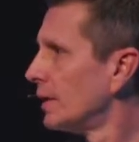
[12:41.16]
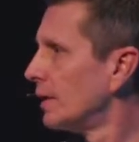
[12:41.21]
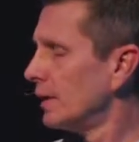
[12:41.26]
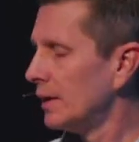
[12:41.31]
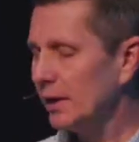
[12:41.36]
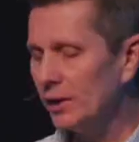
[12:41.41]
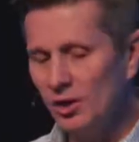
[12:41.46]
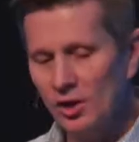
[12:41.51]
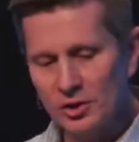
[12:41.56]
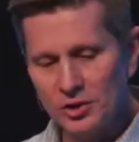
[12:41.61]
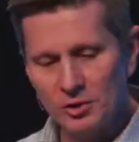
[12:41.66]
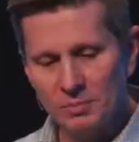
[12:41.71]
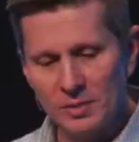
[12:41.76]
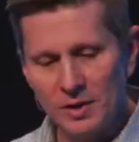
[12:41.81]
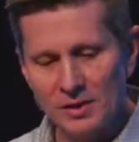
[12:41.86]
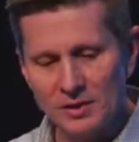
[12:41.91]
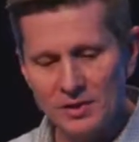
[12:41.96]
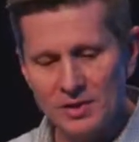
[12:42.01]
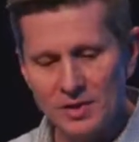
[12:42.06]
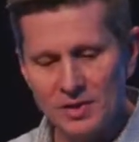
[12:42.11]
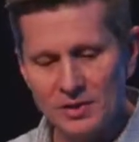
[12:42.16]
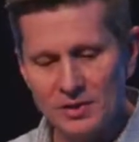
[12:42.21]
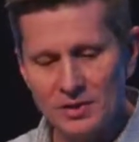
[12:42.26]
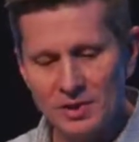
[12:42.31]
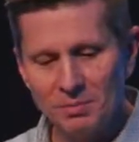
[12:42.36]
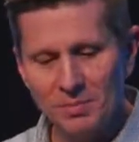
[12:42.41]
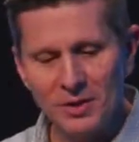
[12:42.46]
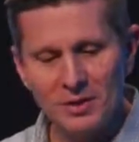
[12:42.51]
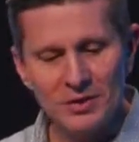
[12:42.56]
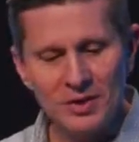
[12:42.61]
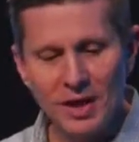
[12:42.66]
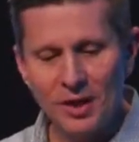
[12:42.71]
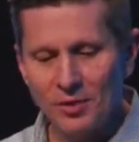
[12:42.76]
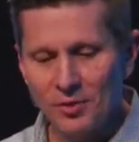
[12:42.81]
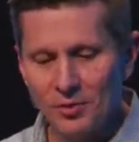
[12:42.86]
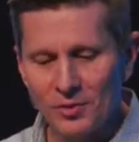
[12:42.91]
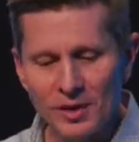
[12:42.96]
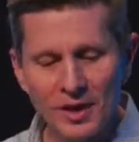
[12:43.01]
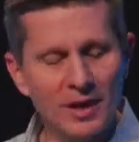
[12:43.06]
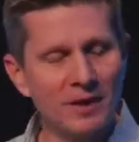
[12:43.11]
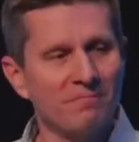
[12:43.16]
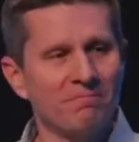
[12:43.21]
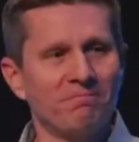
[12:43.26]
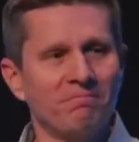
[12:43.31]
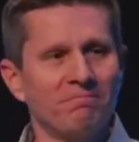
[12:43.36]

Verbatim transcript: It also means this it means other than.